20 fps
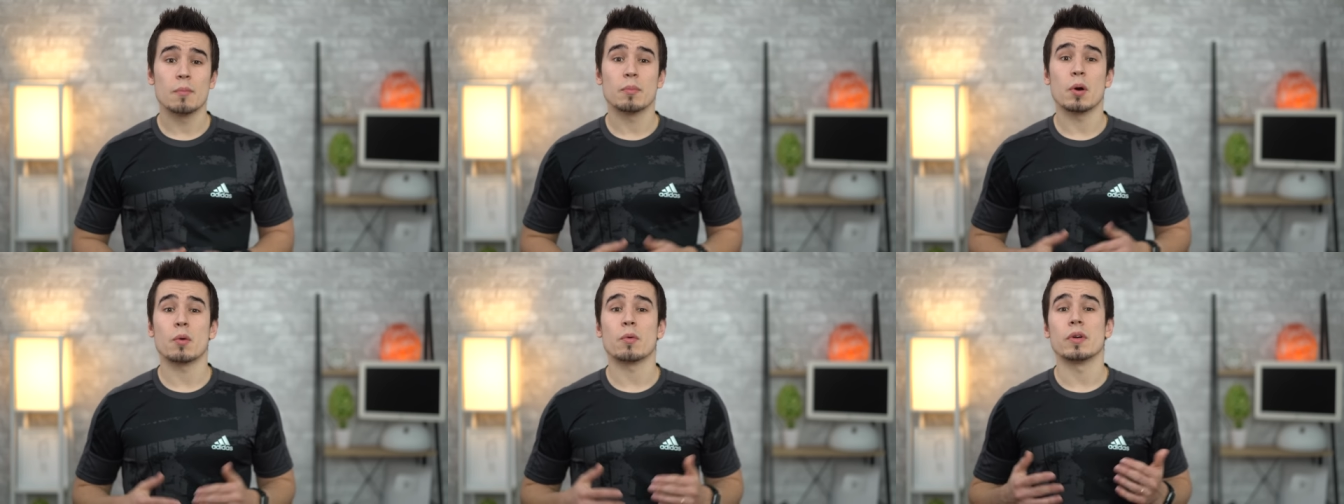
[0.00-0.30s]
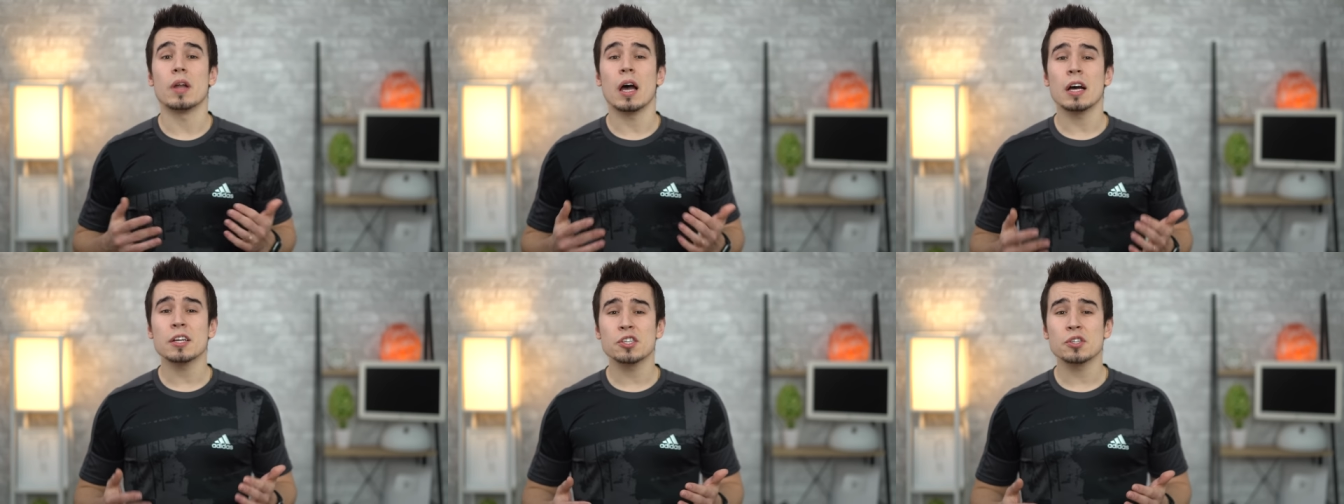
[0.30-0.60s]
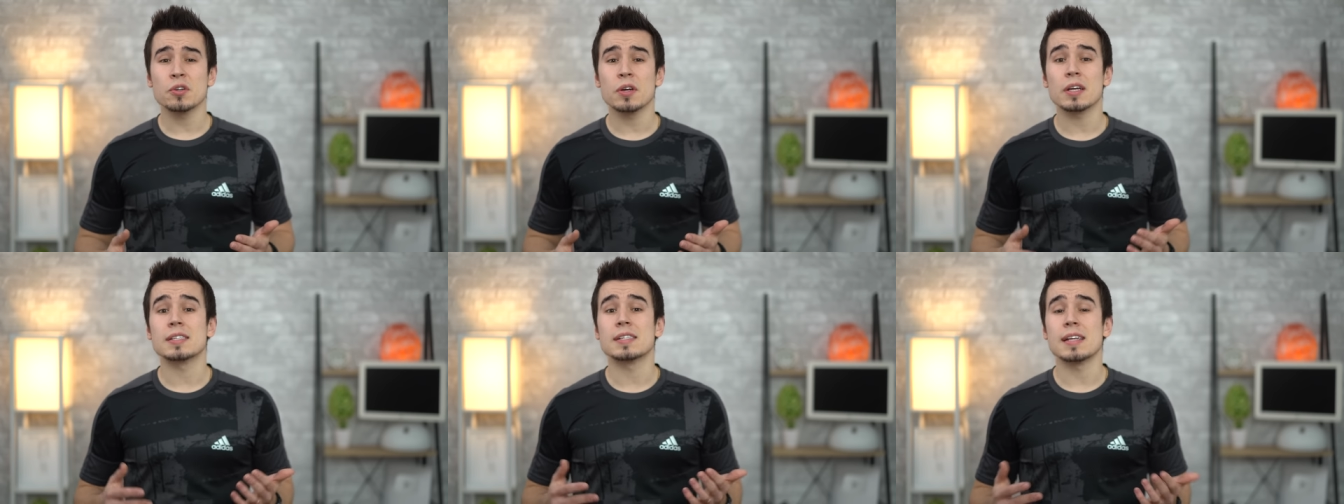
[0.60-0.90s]
but we're not
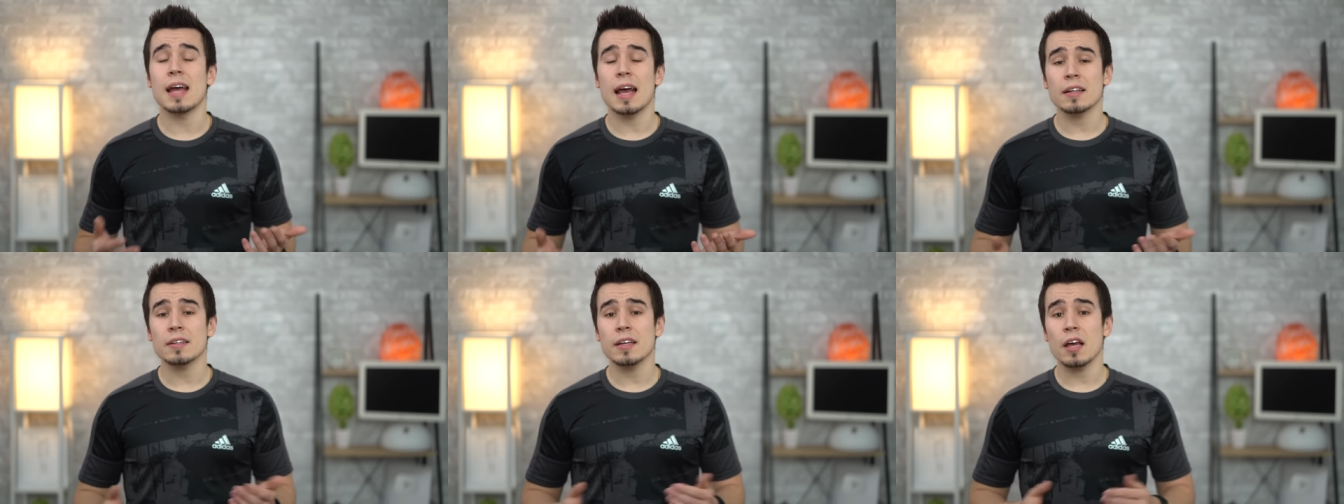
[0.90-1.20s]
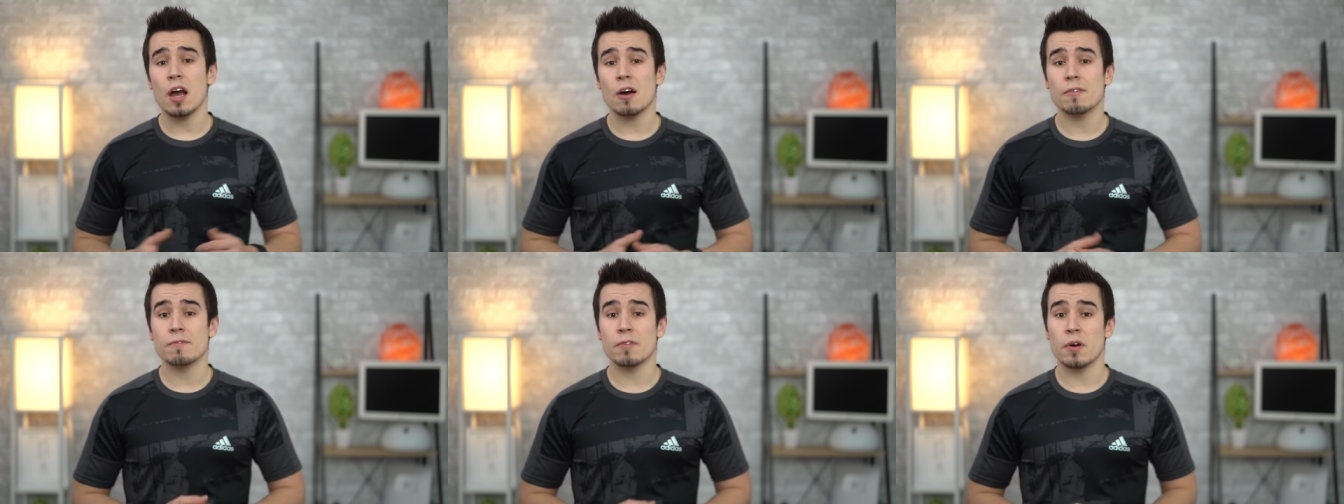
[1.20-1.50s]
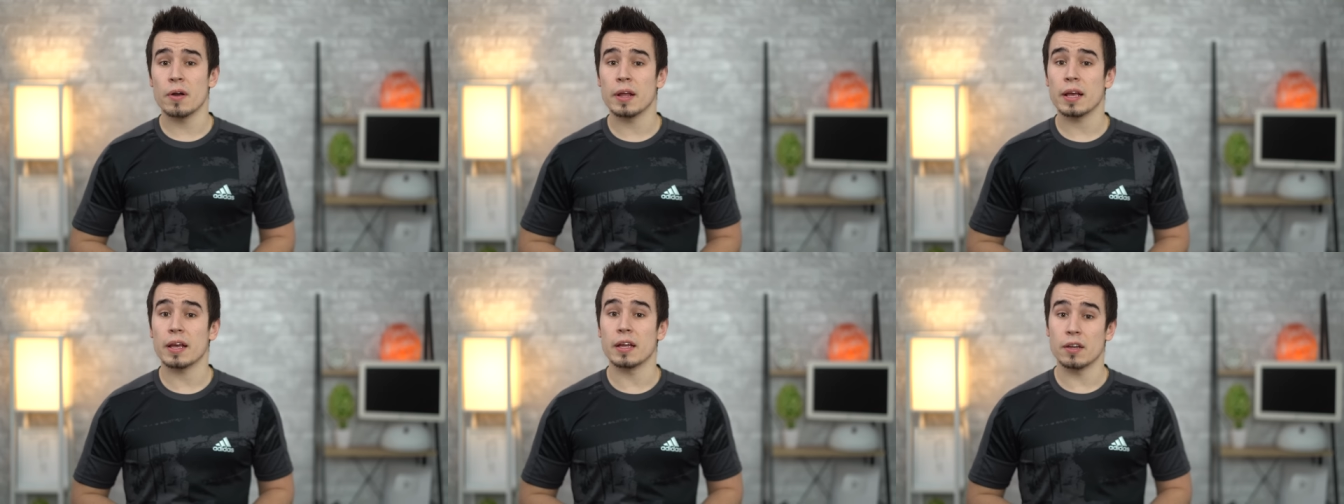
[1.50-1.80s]
sure exactly how
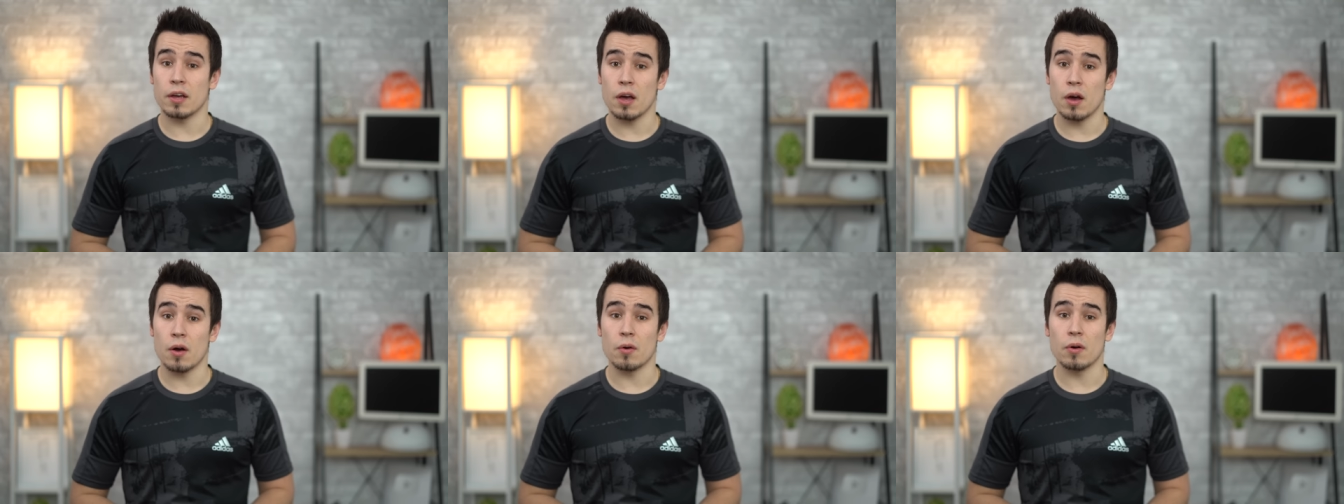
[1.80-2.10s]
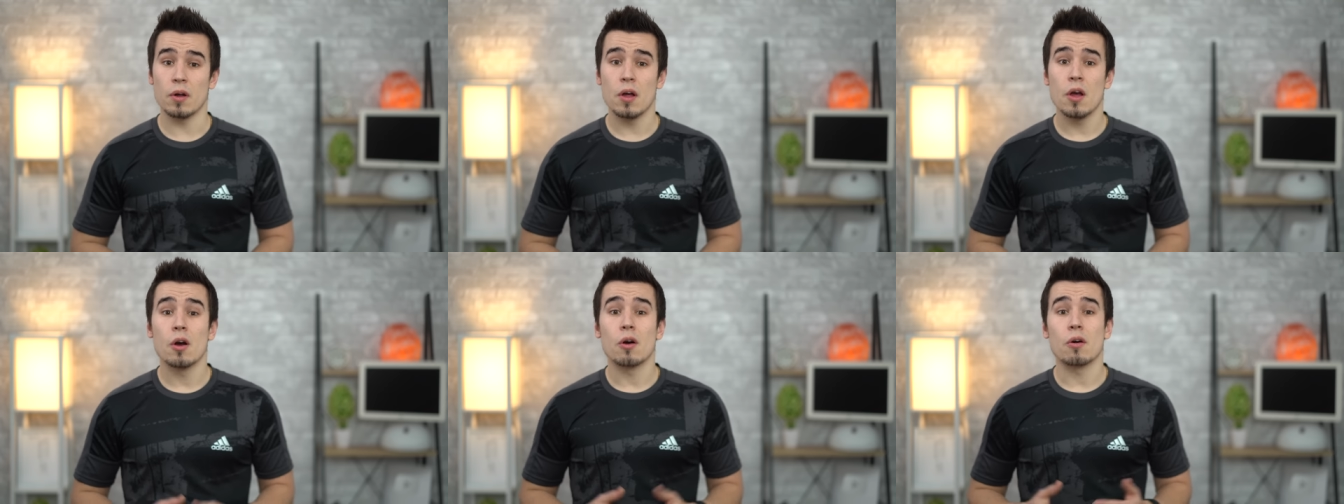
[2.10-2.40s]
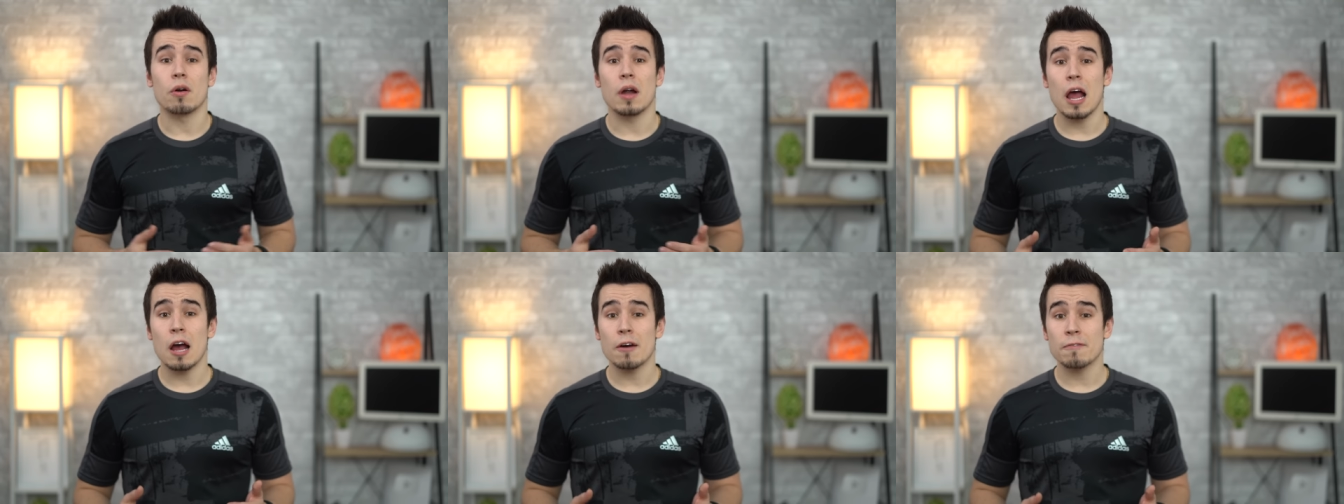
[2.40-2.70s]
far it can go
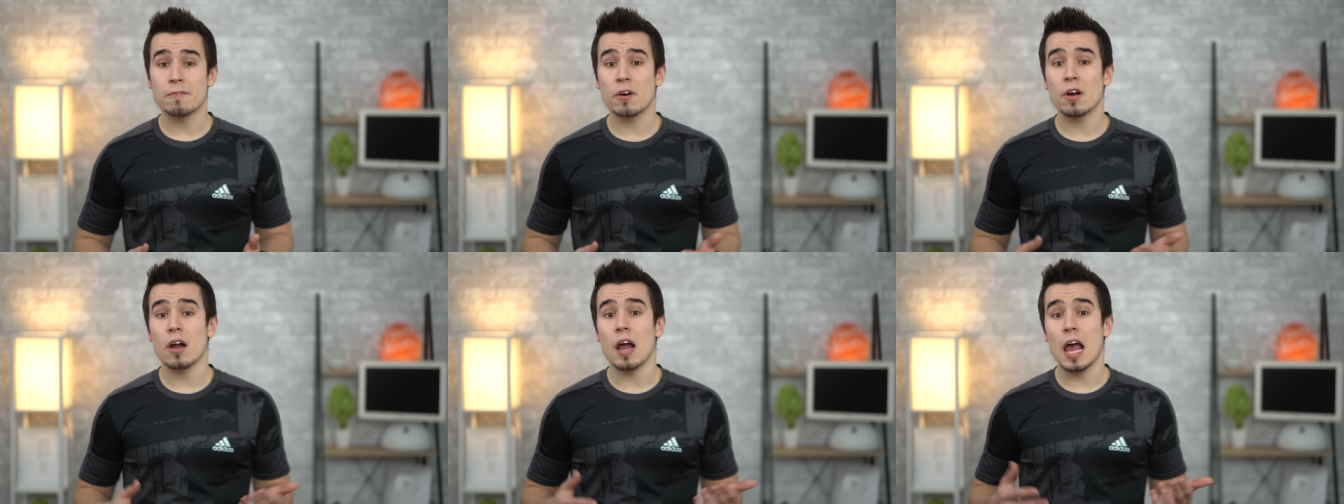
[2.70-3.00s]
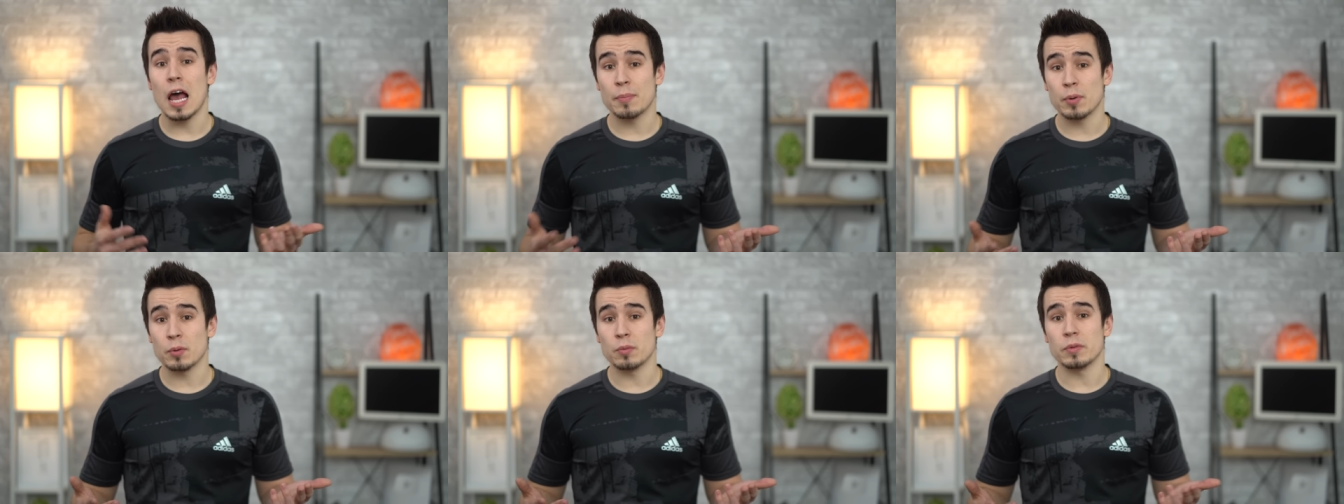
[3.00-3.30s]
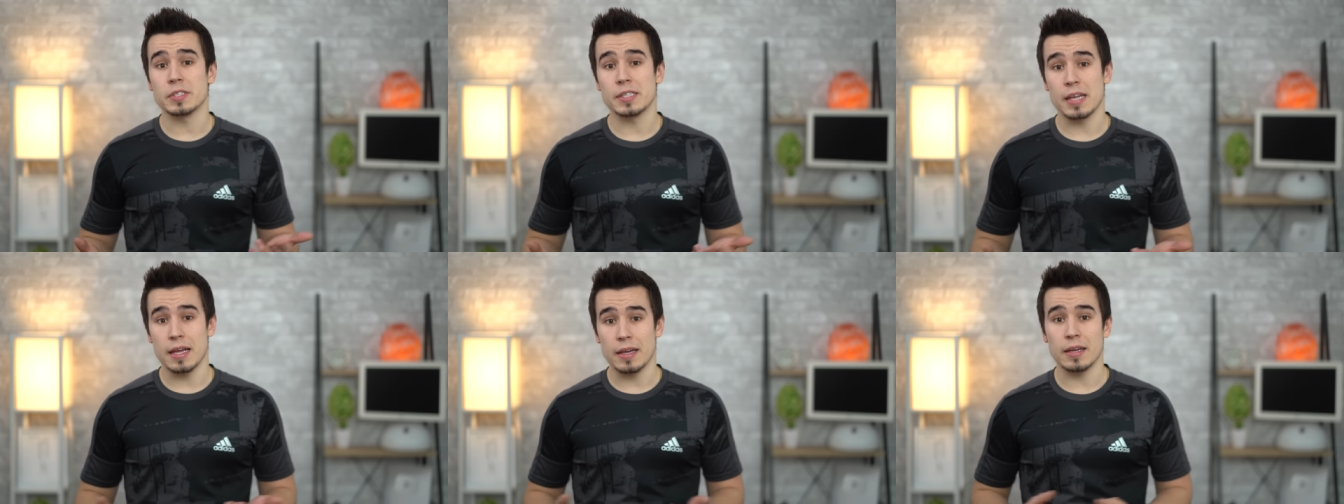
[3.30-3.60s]
or how far Apple
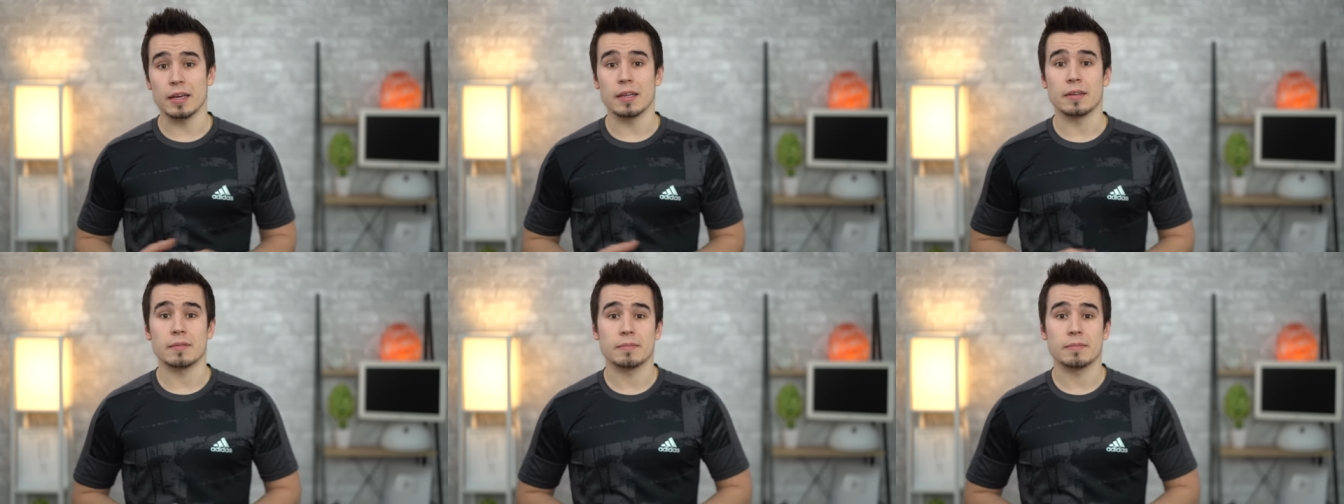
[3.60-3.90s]
will take it.